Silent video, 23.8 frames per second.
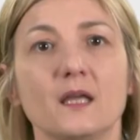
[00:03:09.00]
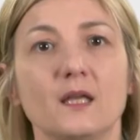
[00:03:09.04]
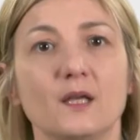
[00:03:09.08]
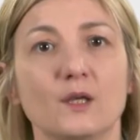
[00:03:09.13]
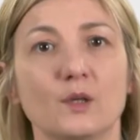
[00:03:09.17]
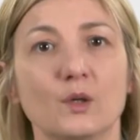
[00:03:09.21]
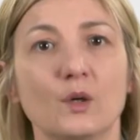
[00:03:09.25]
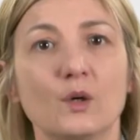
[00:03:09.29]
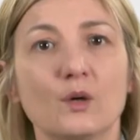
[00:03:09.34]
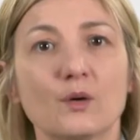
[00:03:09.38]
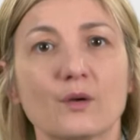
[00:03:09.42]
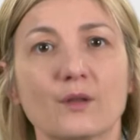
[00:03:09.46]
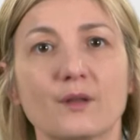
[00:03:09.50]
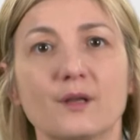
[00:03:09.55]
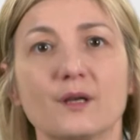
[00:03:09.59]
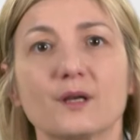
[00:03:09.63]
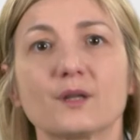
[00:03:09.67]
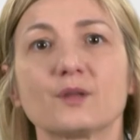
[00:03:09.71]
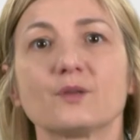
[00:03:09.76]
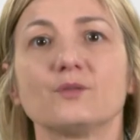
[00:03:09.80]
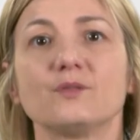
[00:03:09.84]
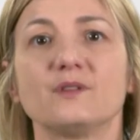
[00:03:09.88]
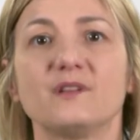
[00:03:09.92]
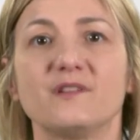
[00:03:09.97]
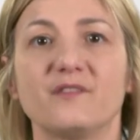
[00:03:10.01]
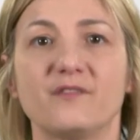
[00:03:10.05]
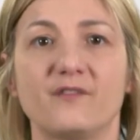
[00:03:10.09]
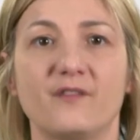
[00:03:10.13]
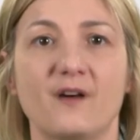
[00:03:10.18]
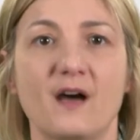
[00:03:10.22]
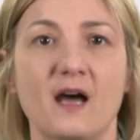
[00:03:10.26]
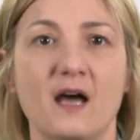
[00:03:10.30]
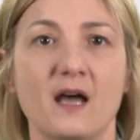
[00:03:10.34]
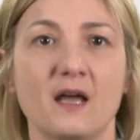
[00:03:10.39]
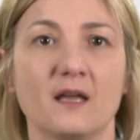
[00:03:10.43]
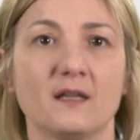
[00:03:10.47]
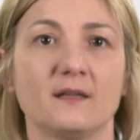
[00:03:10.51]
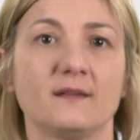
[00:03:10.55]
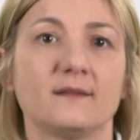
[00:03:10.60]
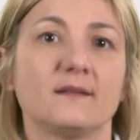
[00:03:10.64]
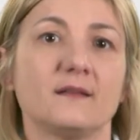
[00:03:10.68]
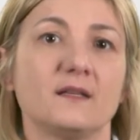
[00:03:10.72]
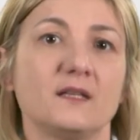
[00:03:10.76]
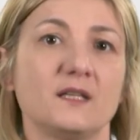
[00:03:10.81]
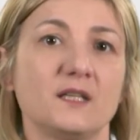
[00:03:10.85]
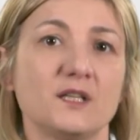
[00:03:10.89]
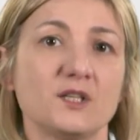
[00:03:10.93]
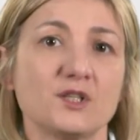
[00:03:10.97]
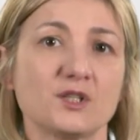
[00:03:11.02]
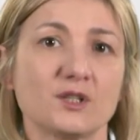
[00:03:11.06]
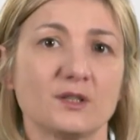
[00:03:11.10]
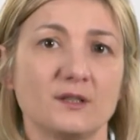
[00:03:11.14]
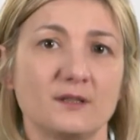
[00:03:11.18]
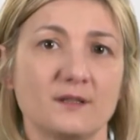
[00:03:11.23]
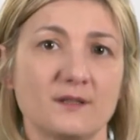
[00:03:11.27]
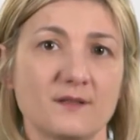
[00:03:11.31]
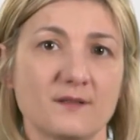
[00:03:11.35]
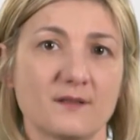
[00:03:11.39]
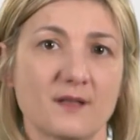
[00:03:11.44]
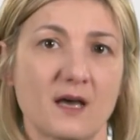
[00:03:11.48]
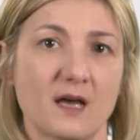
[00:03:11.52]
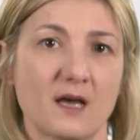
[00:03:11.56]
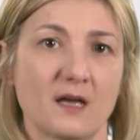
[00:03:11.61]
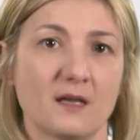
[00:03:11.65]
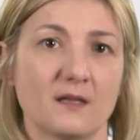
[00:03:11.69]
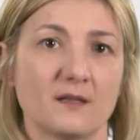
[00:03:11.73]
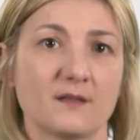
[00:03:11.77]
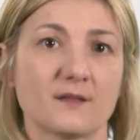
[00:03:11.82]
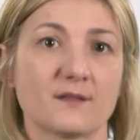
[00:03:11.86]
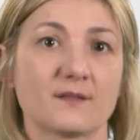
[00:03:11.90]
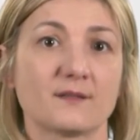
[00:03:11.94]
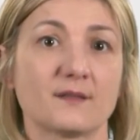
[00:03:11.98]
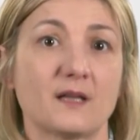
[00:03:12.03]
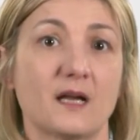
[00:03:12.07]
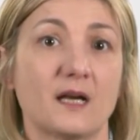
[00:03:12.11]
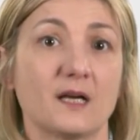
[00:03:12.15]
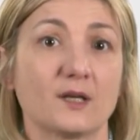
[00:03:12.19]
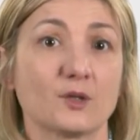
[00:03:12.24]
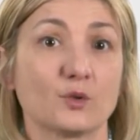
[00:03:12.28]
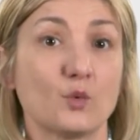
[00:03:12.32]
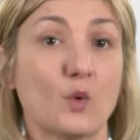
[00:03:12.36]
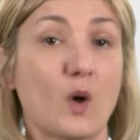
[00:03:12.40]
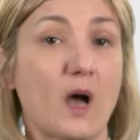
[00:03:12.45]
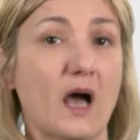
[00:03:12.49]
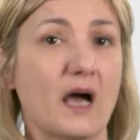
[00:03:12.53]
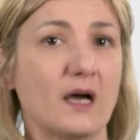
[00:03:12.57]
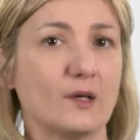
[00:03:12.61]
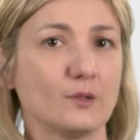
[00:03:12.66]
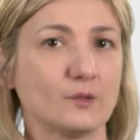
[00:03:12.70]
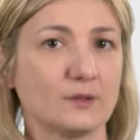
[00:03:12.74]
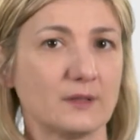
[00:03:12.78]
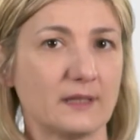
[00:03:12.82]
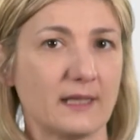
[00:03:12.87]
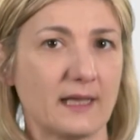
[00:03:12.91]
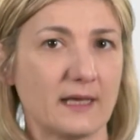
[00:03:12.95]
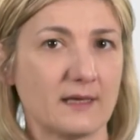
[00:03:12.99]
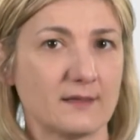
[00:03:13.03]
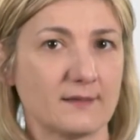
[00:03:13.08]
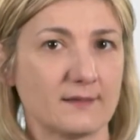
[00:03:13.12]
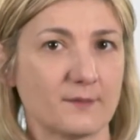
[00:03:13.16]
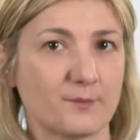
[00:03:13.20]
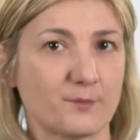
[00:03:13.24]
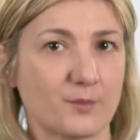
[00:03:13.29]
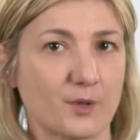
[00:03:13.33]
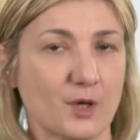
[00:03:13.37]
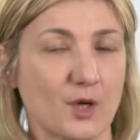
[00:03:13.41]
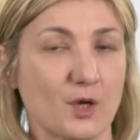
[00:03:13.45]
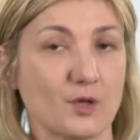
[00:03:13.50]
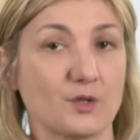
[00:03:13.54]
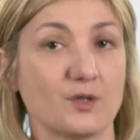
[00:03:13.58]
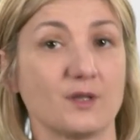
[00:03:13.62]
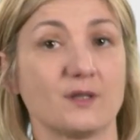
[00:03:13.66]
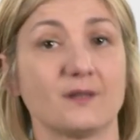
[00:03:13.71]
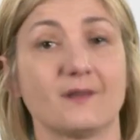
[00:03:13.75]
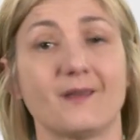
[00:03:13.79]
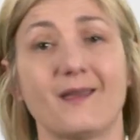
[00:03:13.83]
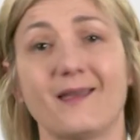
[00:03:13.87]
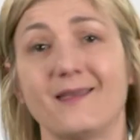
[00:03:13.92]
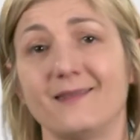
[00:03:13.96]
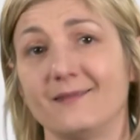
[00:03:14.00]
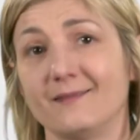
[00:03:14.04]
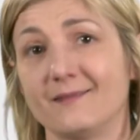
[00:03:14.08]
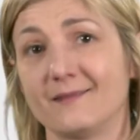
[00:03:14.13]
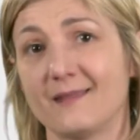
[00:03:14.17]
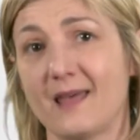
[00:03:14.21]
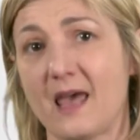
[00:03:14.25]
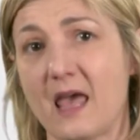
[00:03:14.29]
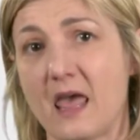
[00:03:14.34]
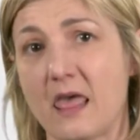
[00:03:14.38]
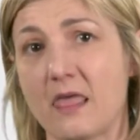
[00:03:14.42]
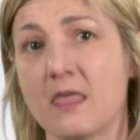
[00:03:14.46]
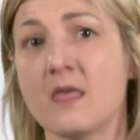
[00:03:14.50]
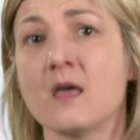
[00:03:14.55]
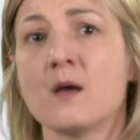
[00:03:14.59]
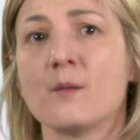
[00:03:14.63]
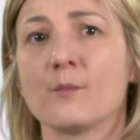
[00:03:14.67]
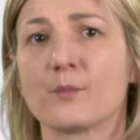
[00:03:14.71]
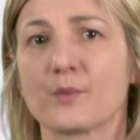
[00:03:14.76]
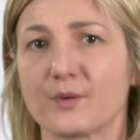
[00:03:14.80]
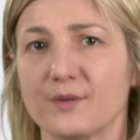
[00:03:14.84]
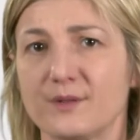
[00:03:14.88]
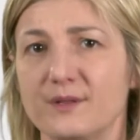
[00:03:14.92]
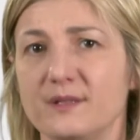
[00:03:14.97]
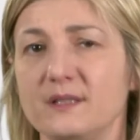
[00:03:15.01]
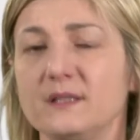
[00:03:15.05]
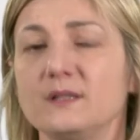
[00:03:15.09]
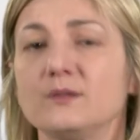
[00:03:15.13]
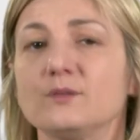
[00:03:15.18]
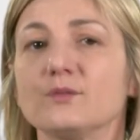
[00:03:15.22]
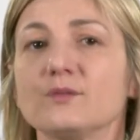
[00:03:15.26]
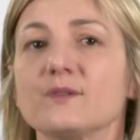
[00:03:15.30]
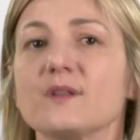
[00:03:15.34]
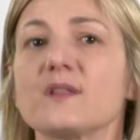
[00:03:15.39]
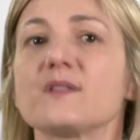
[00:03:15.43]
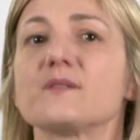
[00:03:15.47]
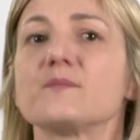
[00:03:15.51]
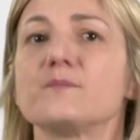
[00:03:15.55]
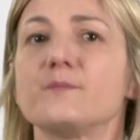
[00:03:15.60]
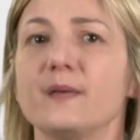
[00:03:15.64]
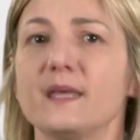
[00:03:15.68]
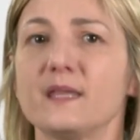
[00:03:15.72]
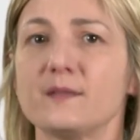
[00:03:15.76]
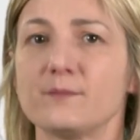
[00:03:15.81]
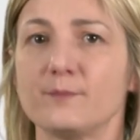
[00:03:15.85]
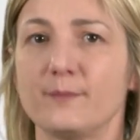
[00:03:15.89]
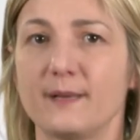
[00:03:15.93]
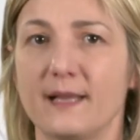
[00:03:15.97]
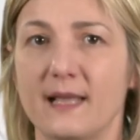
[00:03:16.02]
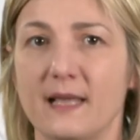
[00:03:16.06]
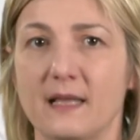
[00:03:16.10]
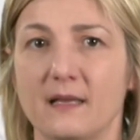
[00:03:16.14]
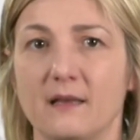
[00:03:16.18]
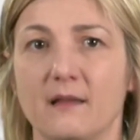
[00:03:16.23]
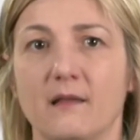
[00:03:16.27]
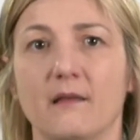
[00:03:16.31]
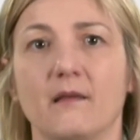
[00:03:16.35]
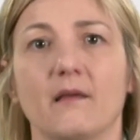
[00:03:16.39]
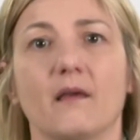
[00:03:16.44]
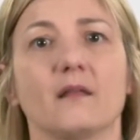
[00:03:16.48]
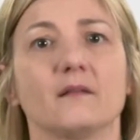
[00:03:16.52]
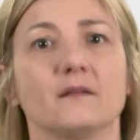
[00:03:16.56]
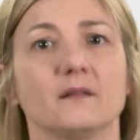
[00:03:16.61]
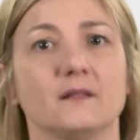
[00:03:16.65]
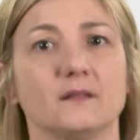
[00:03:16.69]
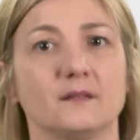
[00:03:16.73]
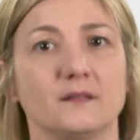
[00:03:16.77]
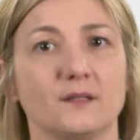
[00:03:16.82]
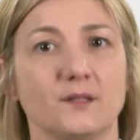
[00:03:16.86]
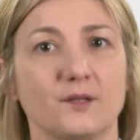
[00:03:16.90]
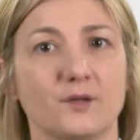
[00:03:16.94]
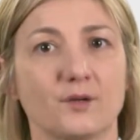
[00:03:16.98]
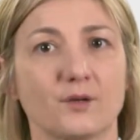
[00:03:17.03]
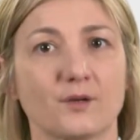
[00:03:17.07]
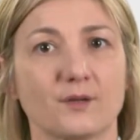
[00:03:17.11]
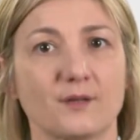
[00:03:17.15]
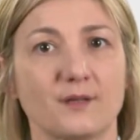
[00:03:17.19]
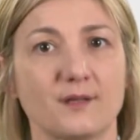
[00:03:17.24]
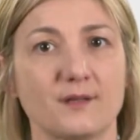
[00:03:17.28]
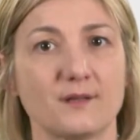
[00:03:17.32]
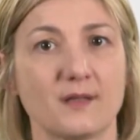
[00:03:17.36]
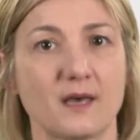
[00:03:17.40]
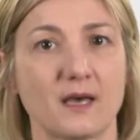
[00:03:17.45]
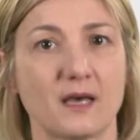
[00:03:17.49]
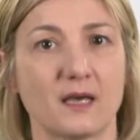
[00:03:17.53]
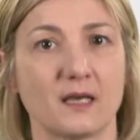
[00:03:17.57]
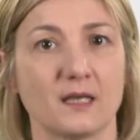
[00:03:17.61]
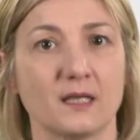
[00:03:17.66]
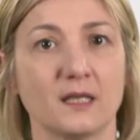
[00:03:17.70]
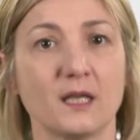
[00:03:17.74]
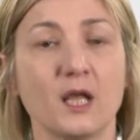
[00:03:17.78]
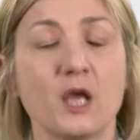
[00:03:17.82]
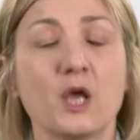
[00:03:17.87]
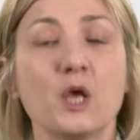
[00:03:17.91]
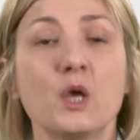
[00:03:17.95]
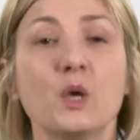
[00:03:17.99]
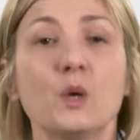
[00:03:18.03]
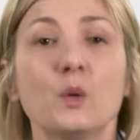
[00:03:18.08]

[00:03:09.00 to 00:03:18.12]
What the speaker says: In order to define the initial design, start to outline the project and then proceed to the space planning and interior design,